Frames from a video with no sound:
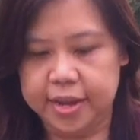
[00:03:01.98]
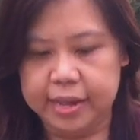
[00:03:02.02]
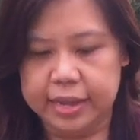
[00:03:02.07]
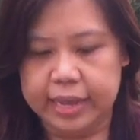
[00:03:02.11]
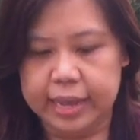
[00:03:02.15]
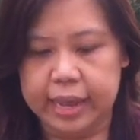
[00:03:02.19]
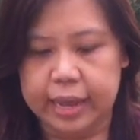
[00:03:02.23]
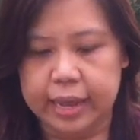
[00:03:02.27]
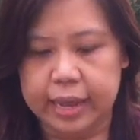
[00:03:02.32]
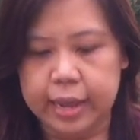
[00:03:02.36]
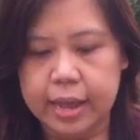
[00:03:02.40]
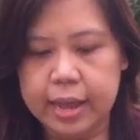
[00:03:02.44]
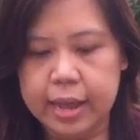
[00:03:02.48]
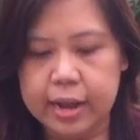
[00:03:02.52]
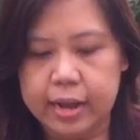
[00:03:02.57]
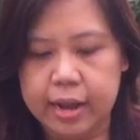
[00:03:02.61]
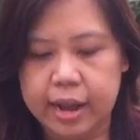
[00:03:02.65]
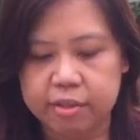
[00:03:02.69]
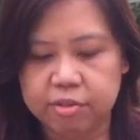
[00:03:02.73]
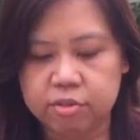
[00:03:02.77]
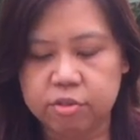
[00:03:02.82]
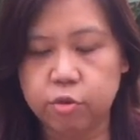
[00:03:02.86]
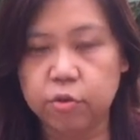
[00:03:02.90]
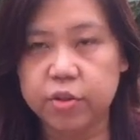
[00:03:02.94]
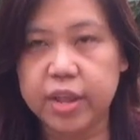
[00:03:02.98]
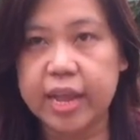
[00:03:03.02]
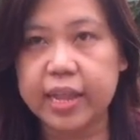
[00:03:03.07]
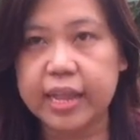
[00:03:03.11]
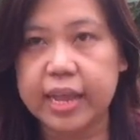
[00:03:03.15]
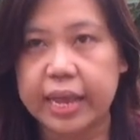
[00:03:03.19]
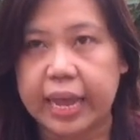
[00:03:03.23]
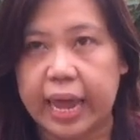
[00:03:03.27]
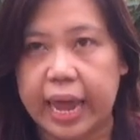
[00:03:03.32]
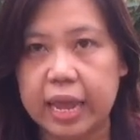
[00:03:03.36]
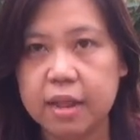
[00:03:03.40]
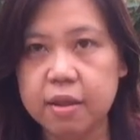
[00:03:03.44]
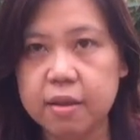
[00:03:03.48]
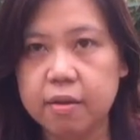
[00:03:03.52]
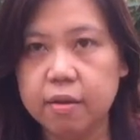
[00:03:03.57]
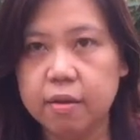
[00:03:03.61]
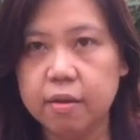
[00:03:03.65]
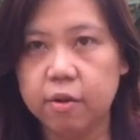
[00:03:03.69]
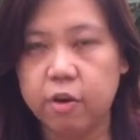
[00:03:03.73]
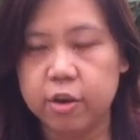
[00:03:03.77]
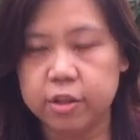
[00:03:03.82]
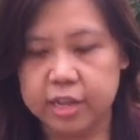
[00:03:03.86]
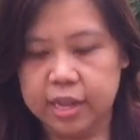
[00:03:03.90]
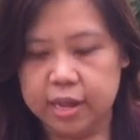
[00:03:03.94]
Okay. Let's do that again
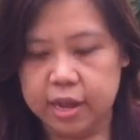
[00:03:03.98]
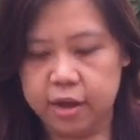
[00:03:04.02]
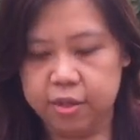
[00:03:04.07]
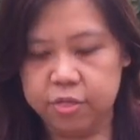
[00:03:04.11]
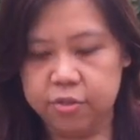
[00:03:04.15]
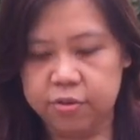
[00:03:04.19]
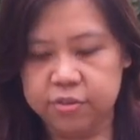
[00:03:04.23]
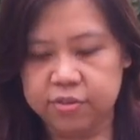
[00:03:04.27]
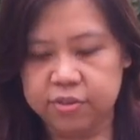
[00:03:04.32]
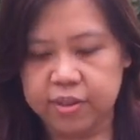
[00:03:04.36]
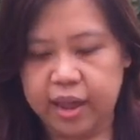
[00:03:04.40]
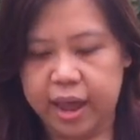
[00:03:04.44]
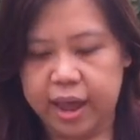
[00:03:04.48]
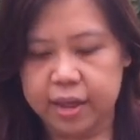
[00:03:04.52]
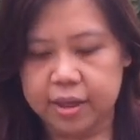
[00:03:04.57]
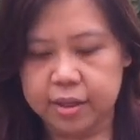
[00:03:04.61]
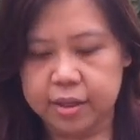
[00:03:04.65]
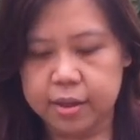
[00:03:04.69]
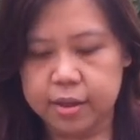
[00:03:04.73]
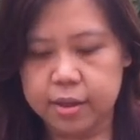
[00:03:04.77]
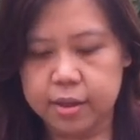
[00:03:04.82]
on the other side.